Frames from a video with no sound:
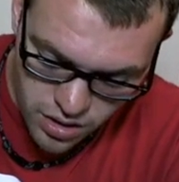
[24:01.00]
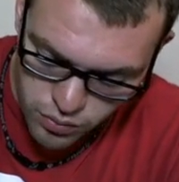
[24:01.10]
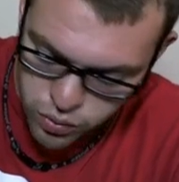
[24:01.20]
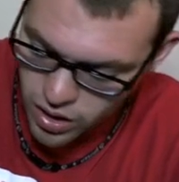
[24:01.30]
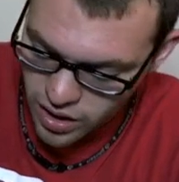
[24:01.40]

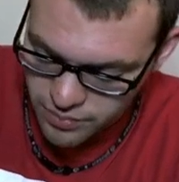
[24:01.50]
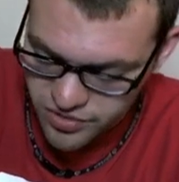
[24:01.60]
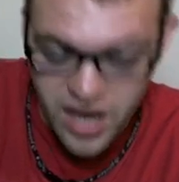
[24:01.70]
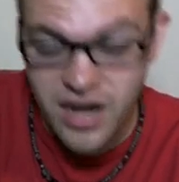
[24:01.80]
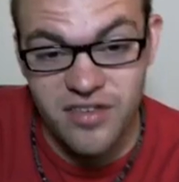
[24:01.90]
what I'm
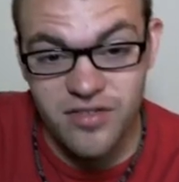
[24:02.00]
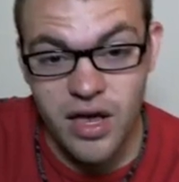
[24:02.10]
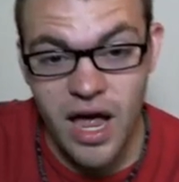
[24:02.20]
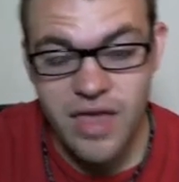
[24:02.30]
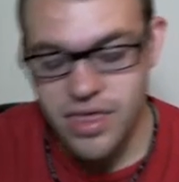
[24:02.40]
saying is,
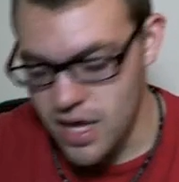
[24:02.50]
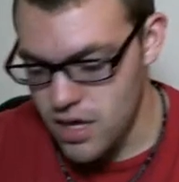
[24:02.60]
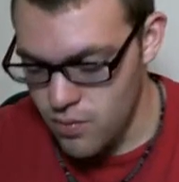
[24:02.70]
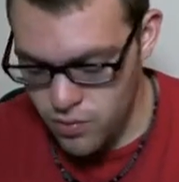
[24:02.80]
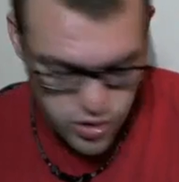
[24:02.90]
like, I think
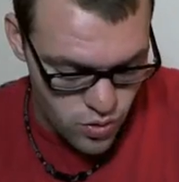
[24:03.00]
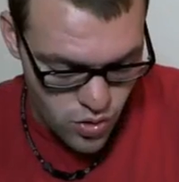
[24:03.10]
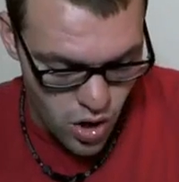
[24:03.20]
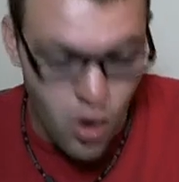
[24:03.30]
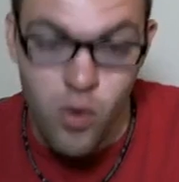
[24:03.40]

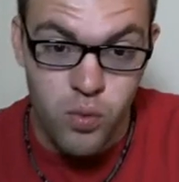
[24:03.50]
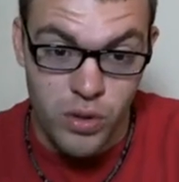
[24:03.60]
when